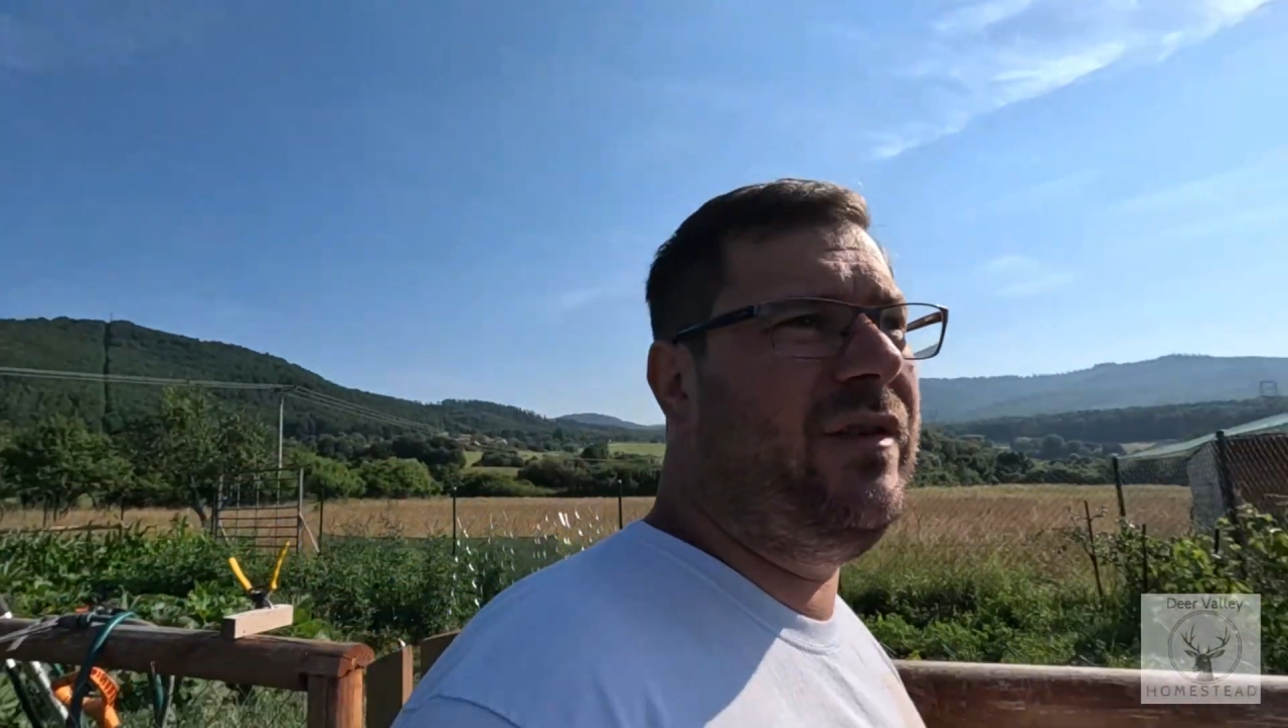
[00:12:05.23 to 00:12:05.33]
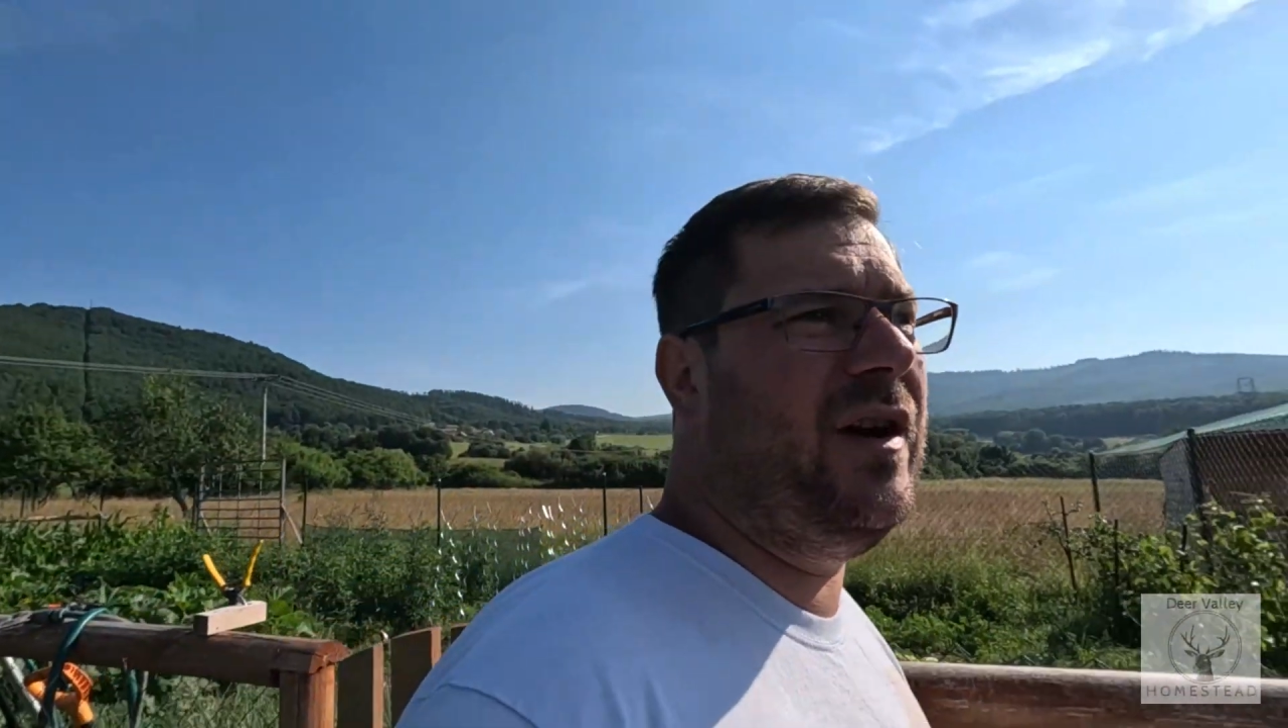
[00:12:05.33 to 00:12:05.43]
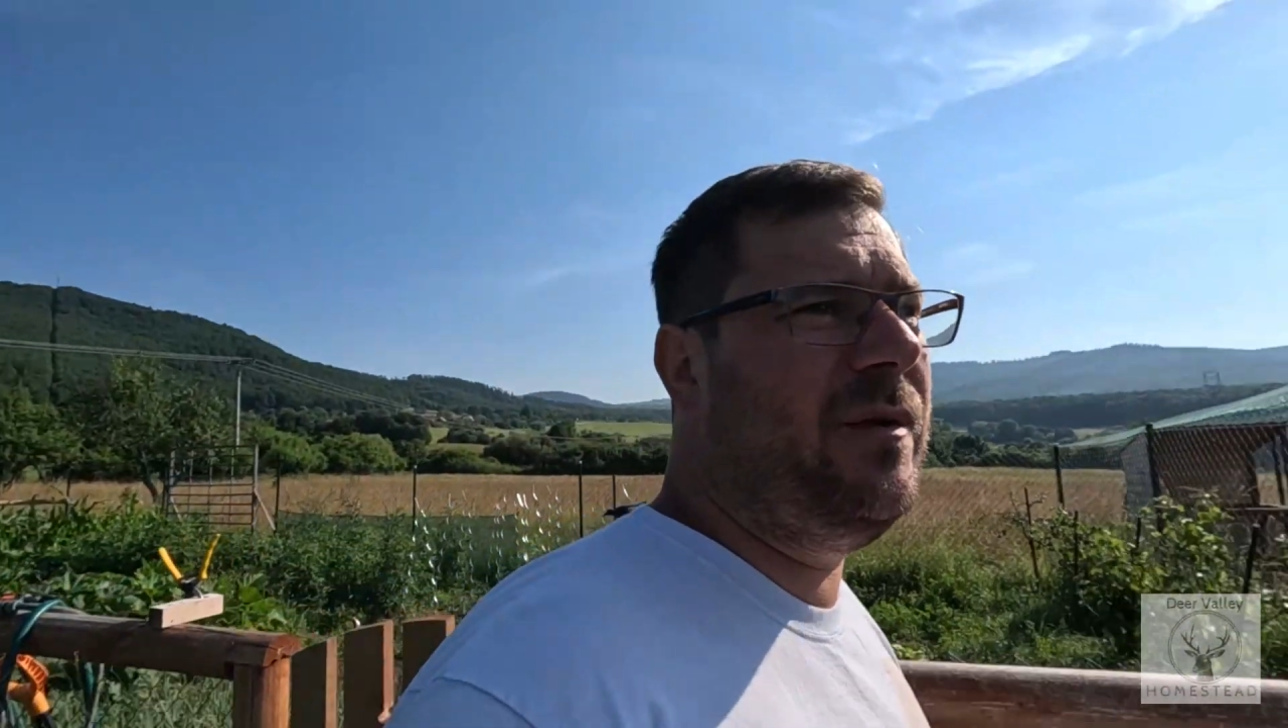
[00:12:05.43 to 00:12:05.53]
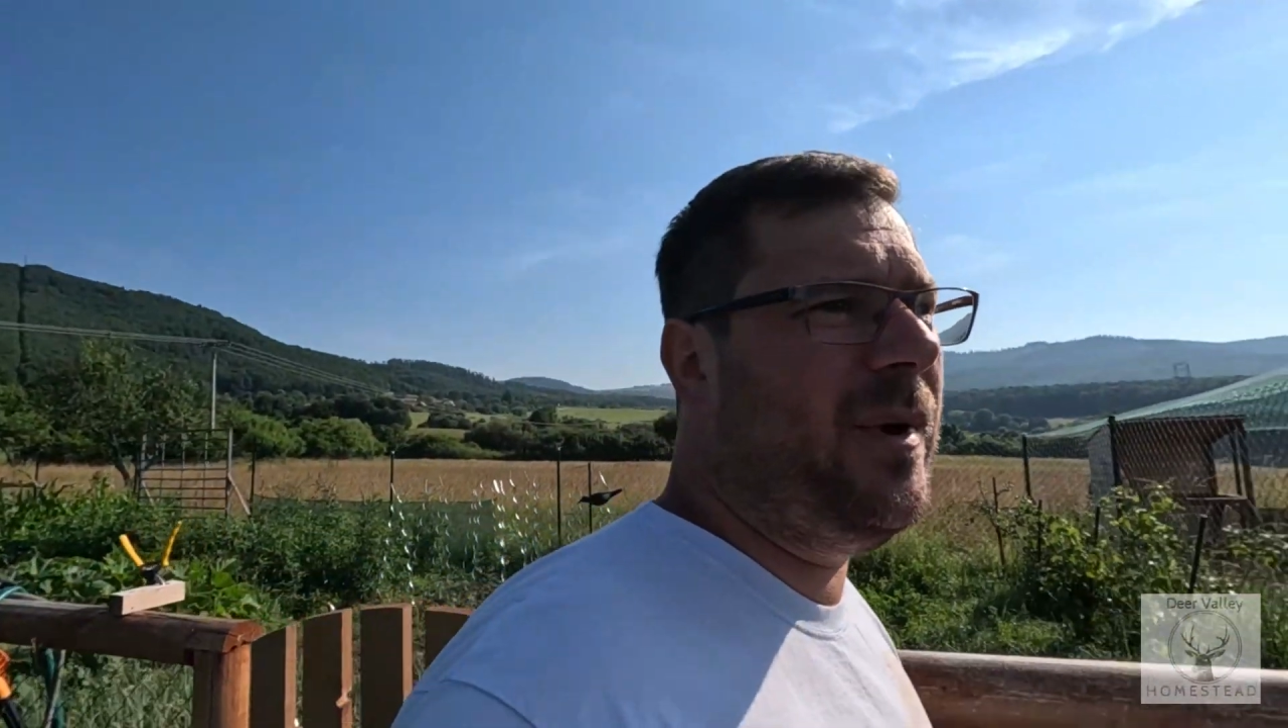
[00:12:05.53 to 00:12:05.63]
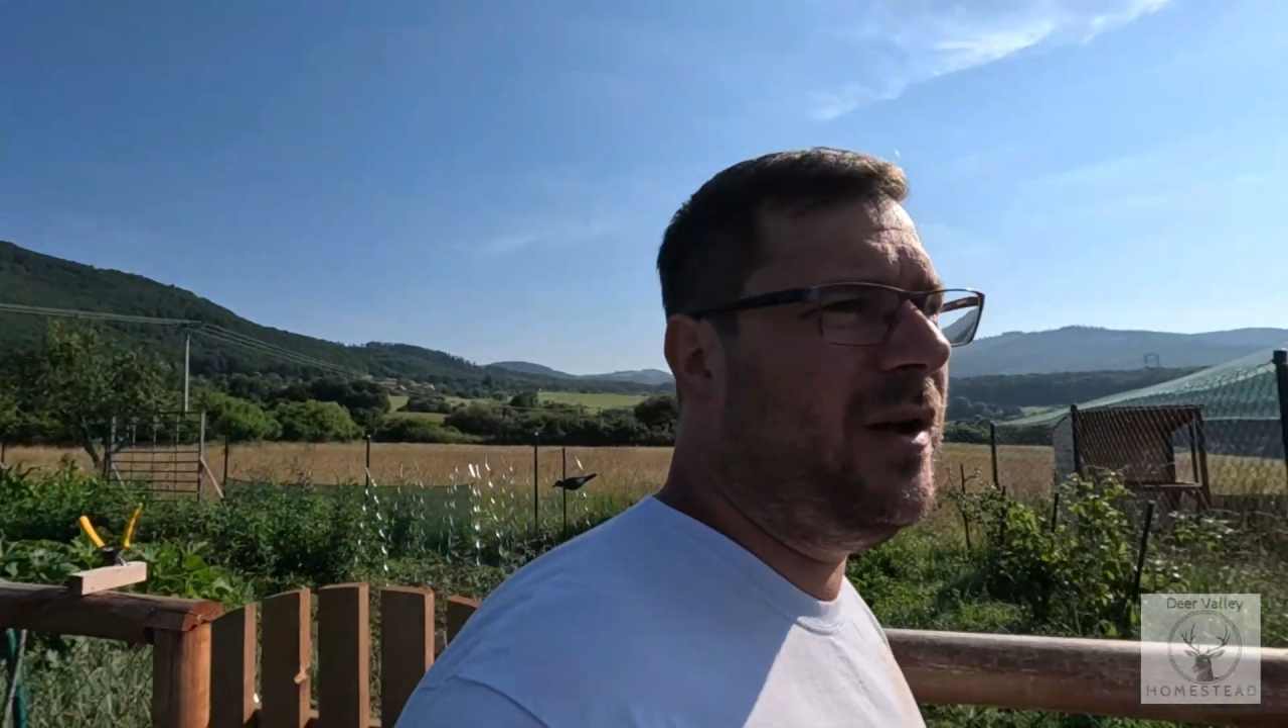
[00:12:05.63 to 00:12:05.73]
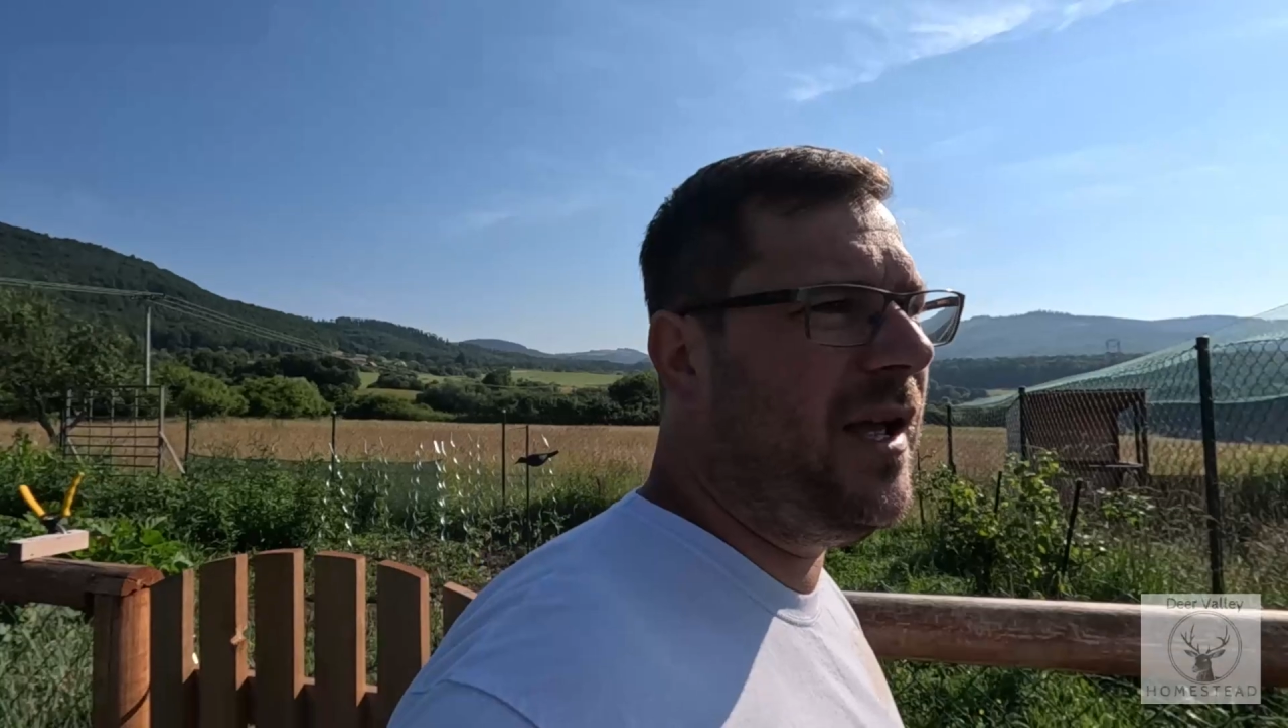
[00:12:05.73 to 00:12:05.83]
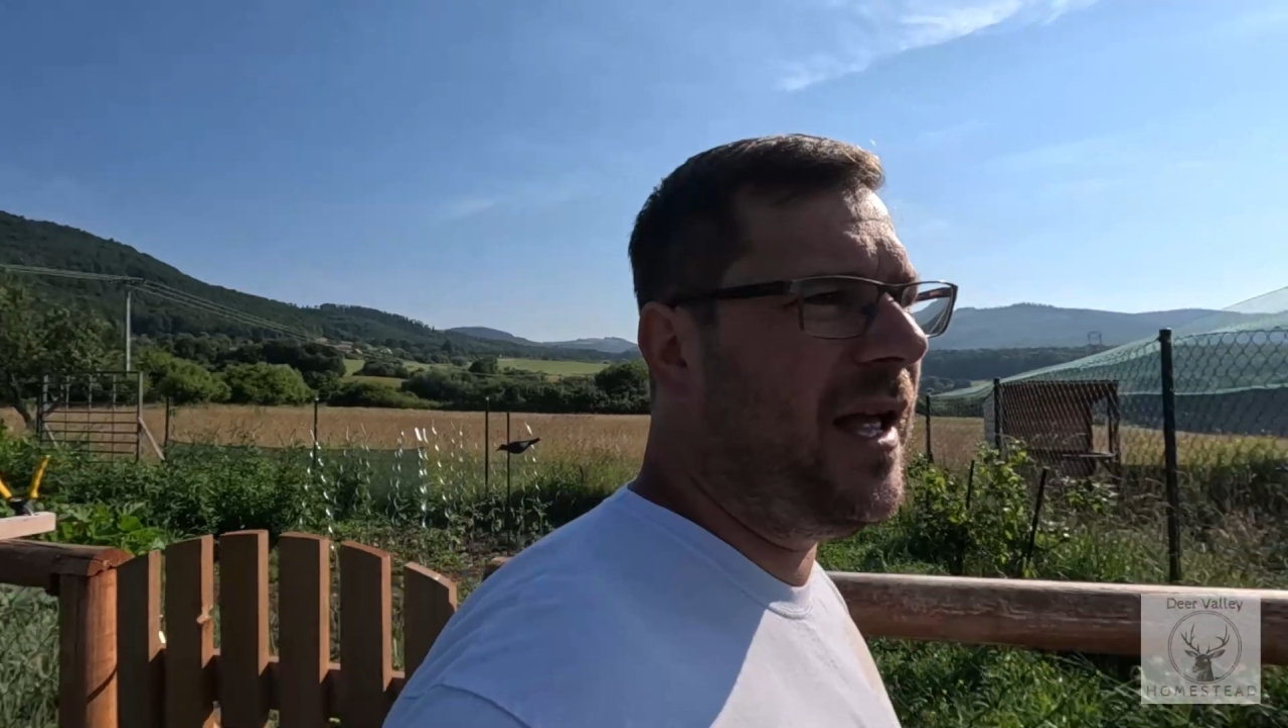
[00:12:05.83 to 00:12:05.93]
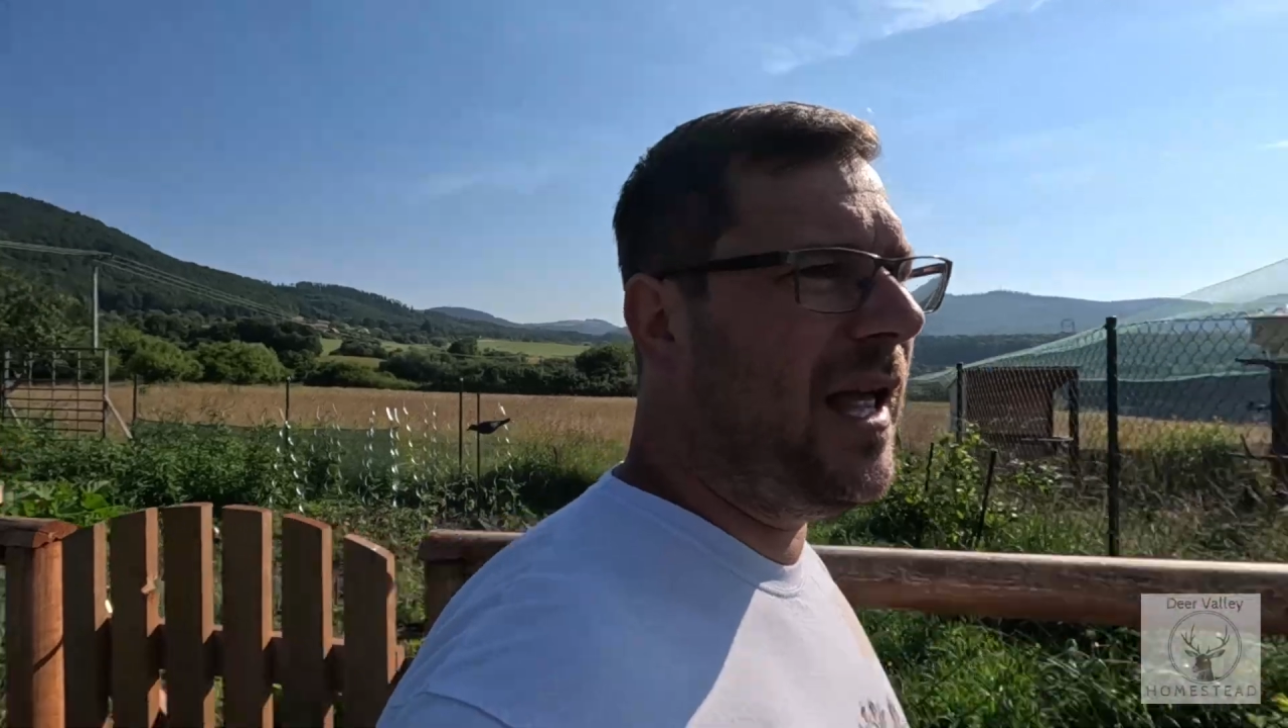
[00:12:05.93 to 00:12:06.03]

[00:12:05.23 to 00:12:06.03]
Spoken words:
very well